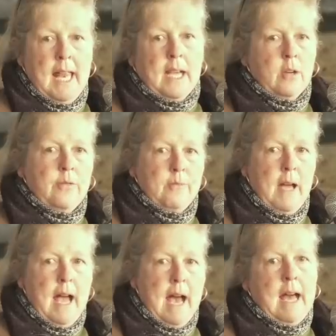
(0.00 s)
leg of
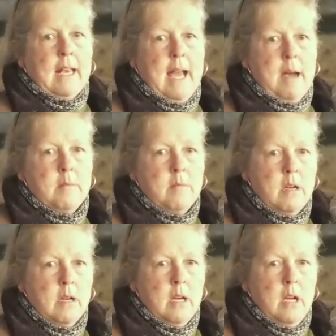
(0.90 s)
our
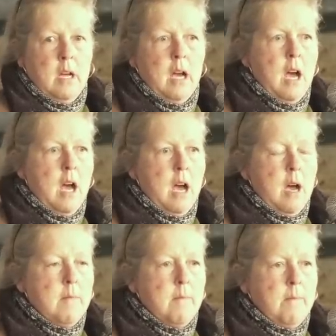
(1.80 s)

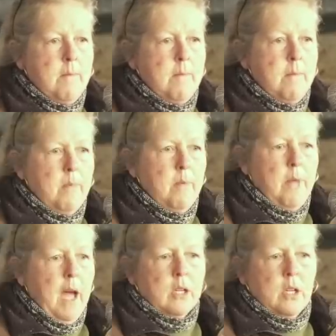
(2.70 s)
lamb,
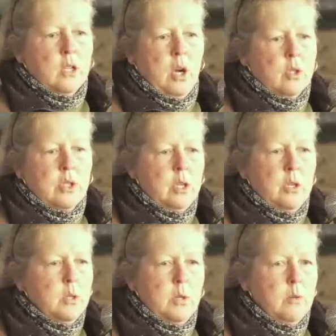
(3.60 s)
that could cost
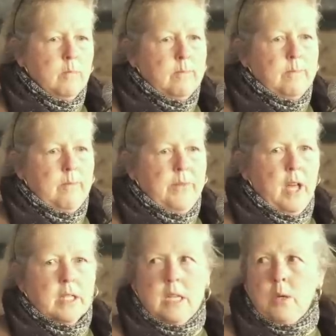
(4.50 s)
you
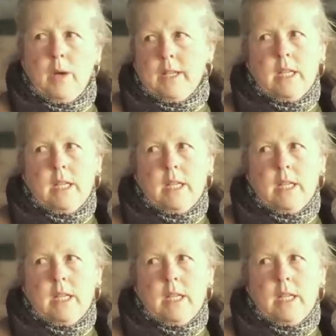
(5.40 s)
30 quid